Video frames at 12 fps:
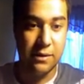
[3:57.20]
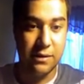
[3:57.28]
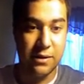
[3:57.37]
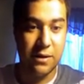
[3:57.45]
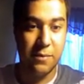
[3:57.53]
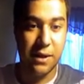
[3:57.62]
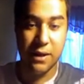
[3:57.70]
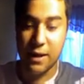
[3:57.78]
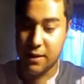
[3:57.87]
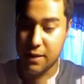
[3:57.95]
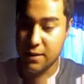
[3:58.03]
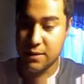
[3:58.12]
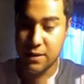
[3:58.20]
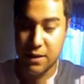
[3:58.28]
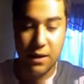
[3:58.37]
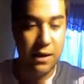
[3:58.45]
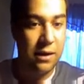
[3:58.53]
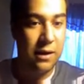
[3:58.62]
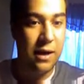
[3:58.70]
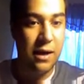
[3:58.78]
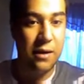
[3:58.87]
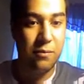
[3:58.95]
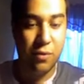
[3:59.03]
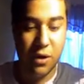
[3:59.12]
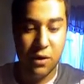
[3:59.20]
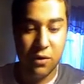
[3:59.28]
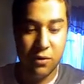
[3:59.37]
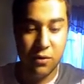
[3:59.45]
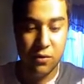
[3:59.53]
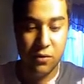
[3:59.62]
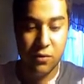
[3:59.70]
something like this. Dan Brown